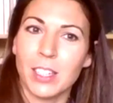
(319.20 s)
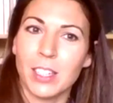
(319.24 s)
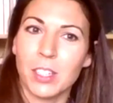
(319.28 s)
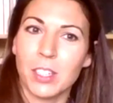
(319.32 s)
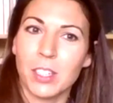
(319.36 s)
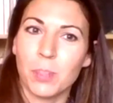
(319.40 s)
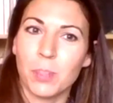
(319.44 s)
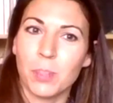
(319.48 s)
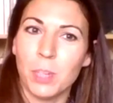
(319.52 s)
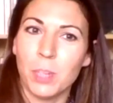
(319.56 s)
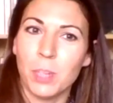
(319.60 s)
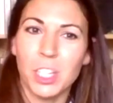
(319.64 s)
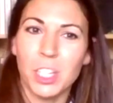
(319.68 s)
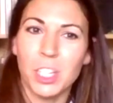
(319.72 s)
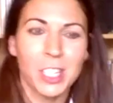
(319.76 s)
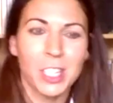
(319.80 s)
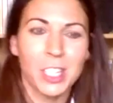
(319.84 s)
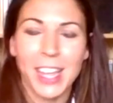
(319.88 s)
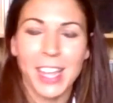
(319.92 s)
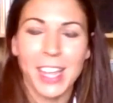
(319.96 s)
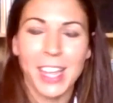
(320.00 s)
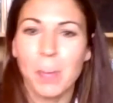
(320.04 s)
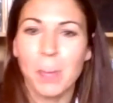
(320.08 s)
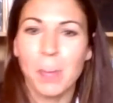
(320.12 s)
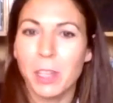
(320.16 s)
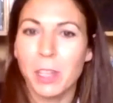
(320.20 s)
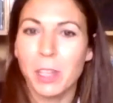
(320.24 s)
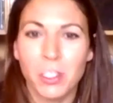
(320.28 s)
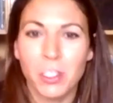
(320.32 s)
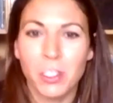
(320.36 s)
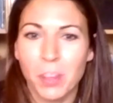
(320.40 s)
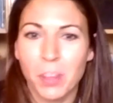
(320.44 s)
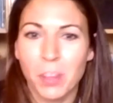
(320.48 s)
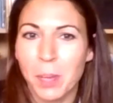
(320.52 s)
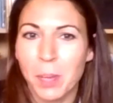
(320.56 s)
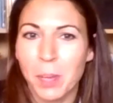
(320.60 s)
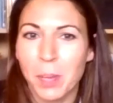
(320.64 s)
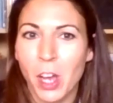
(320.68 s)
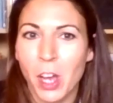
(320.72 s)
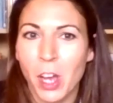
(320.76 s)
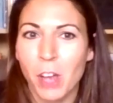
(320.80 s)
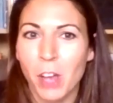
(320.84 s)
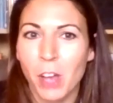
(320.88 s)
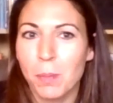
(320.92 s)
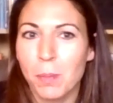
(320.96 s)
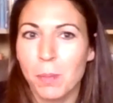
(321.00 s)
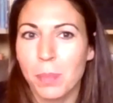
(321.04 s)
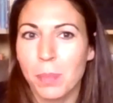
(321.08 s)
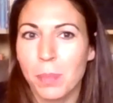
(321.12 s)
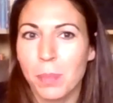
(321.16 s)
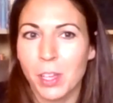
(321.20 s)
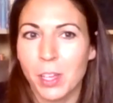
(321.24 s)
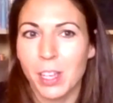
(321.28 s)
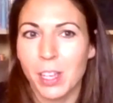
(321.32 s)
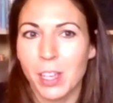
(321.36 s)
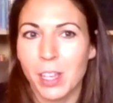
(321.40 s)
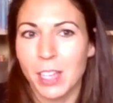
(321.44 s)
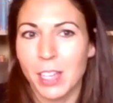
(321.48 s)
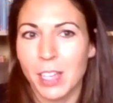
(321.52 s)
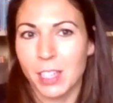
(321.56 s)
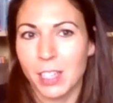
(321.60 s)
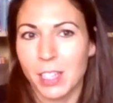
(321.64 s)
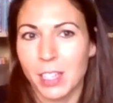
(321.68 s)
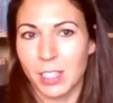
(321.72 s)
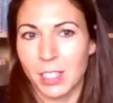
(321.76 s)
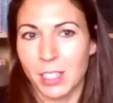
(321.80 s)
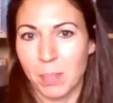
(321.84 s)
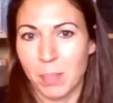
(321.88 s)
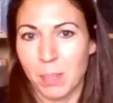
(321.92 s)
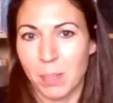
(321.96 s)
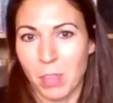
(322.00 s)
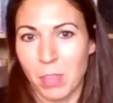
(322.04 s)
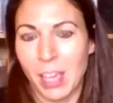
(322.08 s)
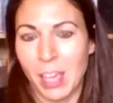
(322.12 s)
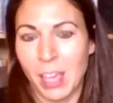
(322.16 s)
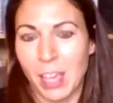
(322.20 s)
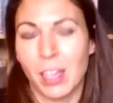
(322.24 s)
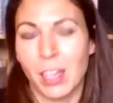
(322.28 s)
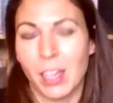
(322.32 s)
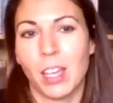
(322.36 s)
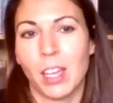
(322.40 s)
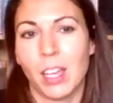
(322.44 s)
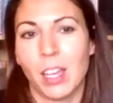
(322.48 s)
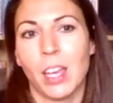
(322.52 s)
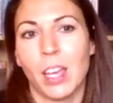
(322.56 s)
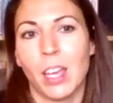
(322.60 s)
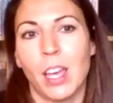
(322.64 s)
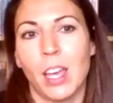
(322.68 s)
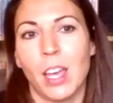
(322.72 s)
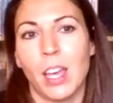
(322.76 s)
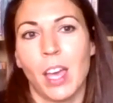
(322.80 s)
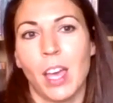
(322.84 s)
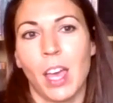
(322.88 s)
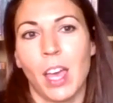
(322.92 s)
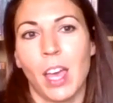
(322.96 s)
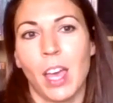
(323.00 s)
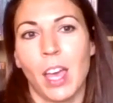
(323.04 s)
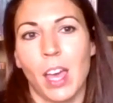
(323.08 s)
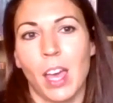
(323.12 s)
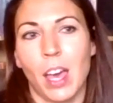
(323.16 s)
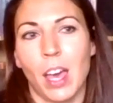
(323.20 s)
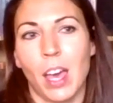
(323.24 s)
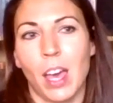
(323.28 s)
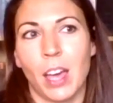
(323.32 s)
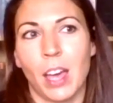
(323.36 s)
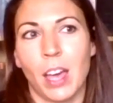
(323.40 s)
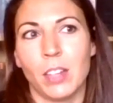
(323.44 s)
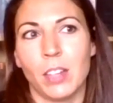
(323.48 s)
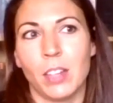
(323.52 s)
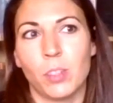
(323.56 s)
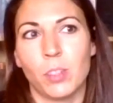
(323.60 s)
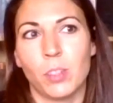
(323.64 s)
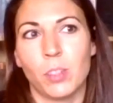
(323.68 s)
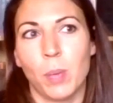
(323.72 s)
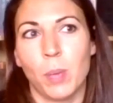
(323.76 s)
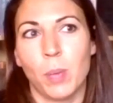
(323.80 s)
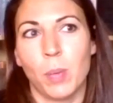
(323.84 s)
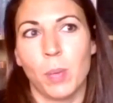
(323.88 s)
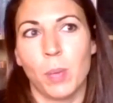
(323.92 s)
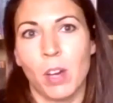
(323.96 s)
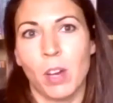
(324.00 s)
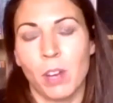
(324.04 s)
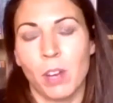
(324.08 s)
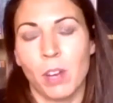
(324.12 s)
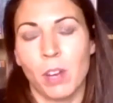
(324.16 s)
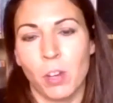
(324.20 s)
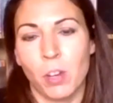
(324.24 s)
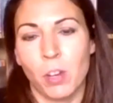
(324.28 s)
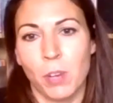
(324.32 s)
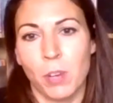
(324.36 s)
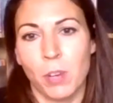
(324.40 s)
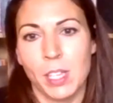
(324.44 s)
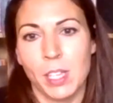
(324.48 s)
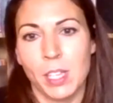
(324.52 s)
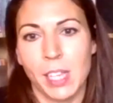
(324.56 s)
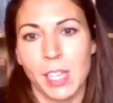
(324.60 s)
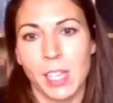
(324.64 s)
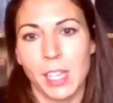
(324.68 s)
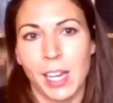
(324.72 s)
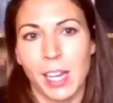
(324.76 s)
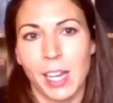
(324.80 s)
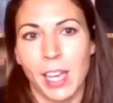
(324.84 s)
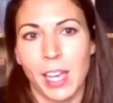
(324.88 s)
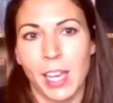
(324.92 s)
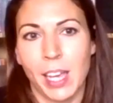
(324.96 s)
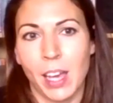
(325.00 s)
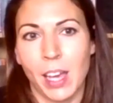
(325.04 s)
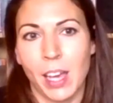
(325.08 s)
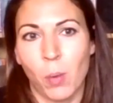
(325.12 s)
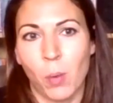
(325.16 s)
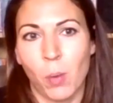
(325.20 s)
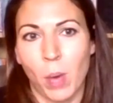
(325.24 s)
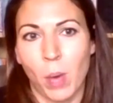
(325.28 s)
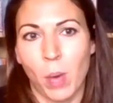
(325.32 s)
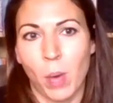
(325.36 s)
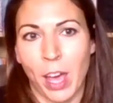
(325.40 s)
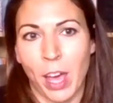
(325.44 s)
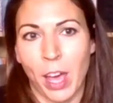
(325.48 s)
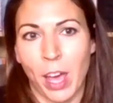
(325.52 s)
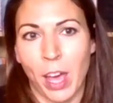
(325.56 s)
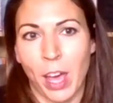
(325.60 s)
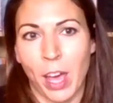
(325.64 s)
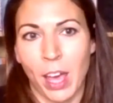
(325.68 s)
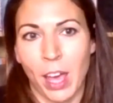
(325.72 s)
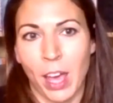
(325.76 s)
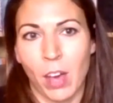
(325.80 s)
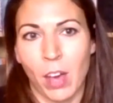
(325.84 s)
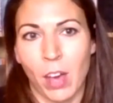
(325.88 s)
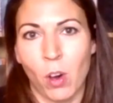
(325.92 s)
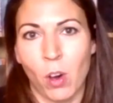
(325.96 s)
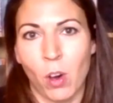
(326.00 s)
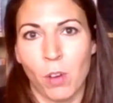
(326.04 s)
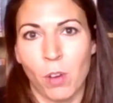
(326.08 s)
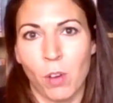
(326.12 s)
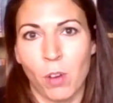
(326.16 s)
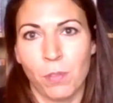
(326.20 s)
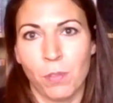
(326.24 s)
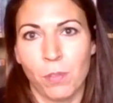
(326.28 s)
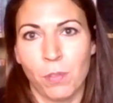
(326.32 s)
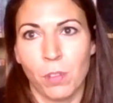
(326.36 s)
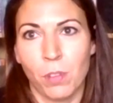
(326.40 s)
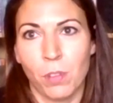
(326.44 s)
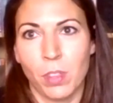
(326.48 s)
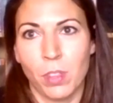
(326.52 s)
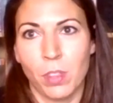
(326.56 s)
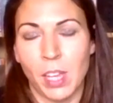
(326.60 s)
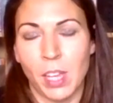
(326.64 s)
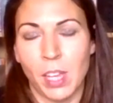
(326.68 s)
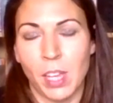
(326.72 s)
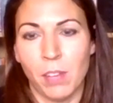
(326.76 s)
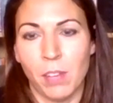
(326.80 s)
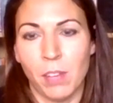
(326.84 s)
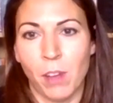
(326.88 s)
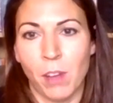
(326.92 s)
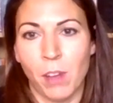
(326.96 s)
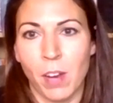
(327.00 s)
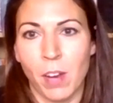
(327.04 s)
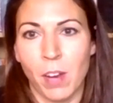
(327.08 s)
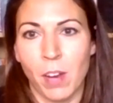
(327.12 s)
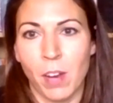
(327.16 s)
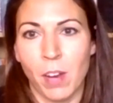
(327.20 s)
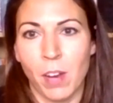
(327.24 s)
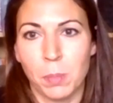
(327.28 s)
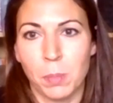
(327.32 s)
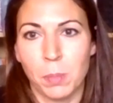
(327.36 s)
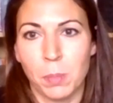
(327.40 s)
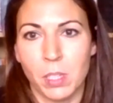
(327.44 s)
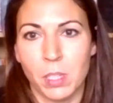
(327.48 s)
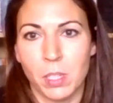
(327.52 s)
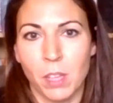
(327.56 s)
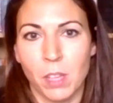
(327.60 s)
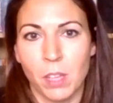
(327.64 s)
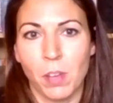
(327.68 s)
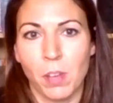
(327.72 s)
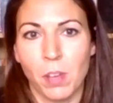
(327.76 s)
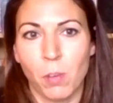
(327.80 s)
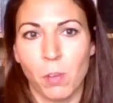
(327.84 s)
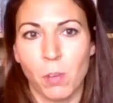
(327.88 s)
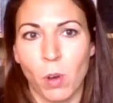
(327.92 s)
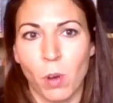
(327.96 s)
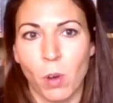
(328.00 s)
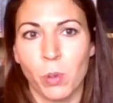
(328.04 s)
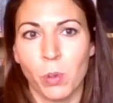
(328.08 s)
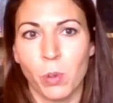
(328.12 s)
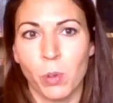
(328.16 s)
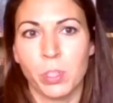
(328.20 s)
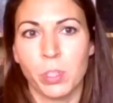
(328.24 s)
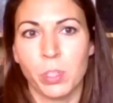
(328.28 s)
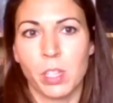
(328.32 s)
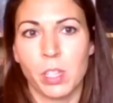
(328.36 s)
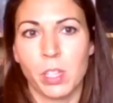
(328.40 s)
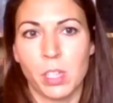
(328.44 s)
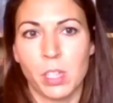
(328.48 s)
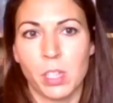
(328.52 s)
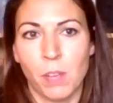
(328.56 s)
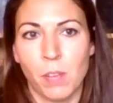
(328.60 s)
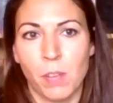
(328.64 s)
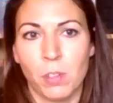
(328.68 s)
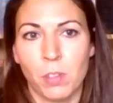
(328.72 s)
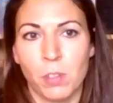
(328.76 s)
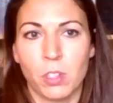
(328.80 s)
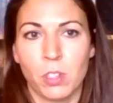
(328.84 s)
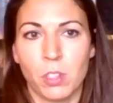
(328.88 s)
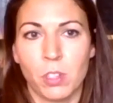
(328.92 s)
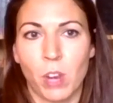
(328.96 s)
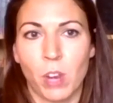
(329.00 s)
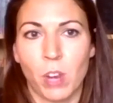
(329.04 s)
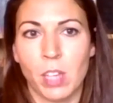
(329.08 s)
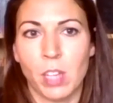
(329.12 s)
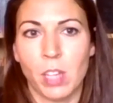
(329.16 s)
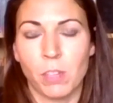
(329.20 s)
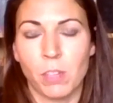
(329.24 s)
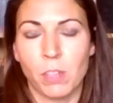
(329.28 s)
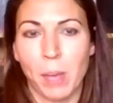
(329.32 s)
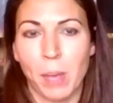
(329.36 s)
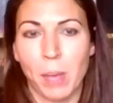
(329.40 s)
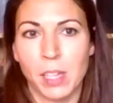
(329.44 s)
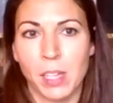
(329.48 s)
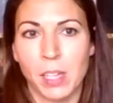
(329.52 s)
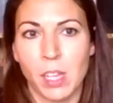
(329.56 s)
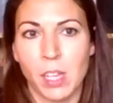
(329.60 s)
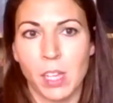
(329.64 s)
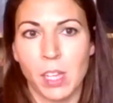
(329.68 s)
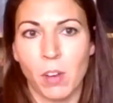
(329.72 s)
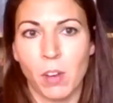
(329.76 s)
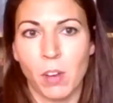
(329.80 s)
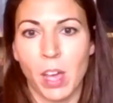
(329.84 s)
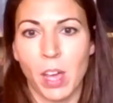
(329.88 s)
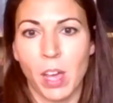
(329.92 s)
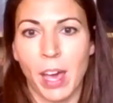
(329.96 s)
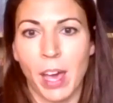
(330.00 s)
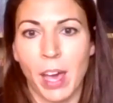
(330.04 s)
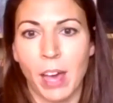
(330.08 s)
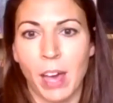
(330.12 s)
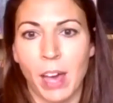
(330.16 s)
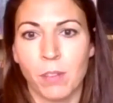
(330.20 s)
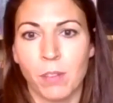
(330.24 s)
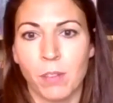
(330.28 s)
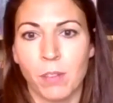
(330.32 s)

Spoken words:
we just take a bunch of them and hope that it does something. And we are increasingly aware of the very specific roles that different strains of bacteria have,